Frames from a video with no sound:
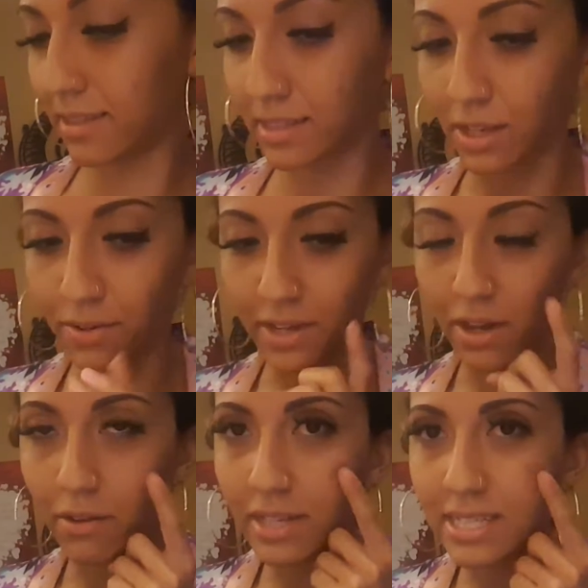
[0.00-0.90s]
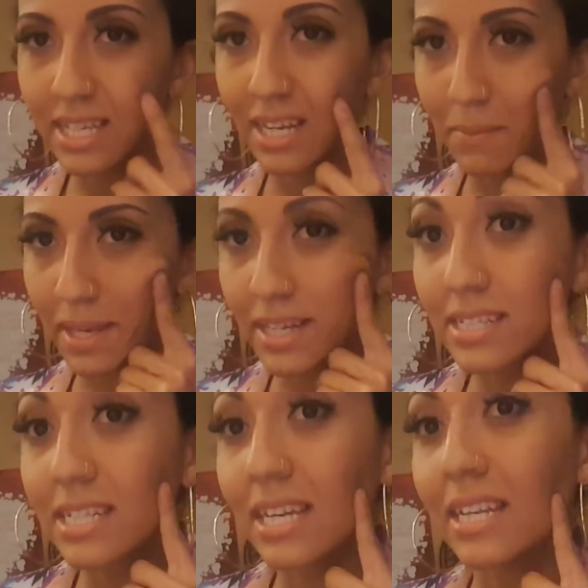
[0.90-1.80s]
So not only is it going to make your
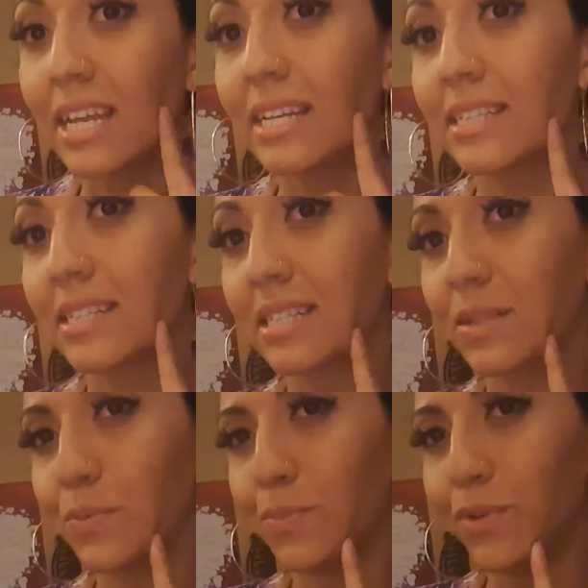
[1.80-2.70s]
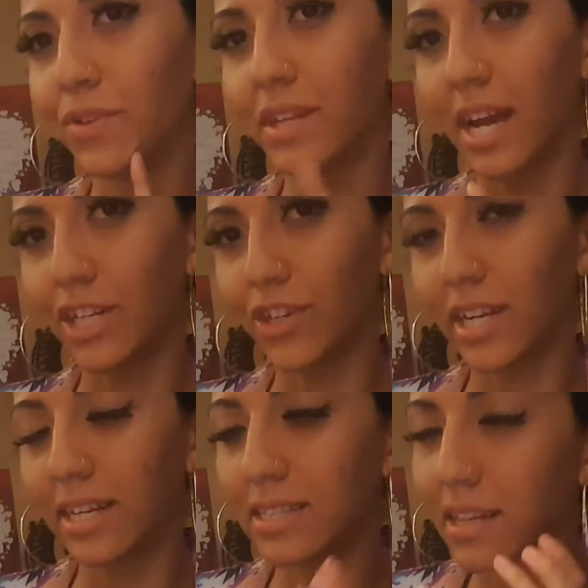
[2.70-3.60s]
skin nice and smooth and hydrated,
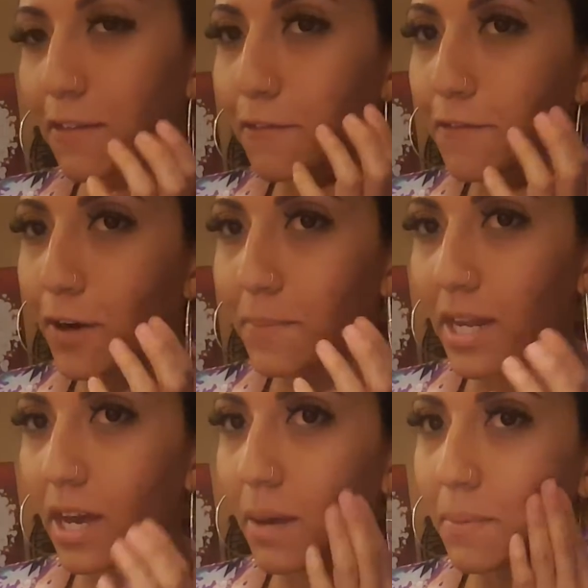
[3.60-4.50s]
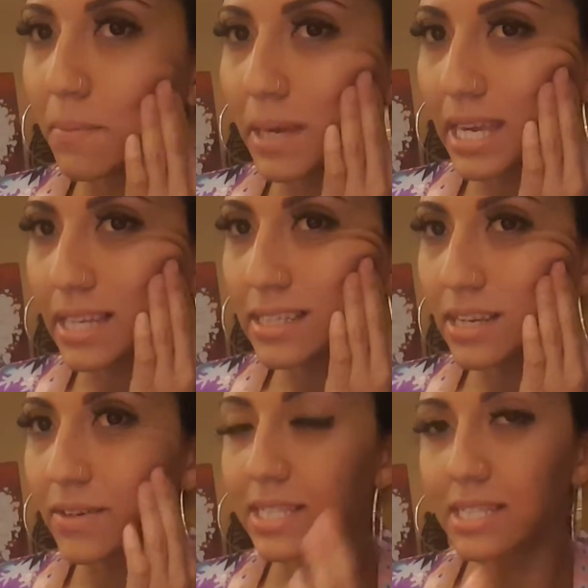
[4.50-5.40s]
it's going to firm it up and make it so
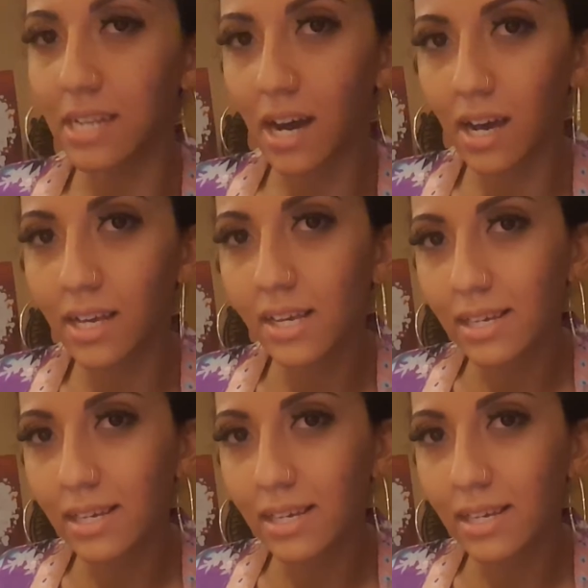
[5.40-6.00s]
it's not